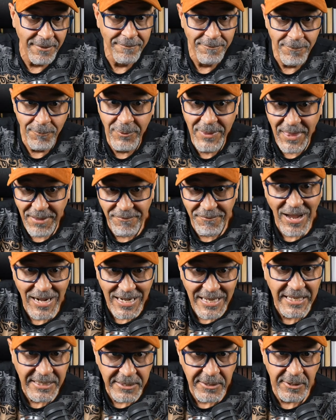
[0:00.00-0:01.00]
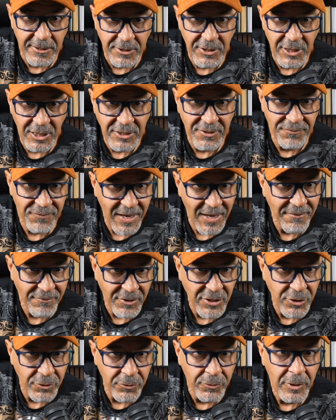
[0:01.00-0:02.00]
When they finally get to the judge, if they ever
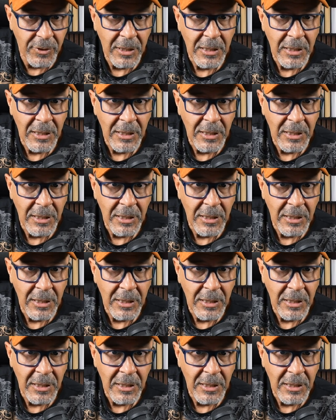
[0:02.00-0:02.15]
do.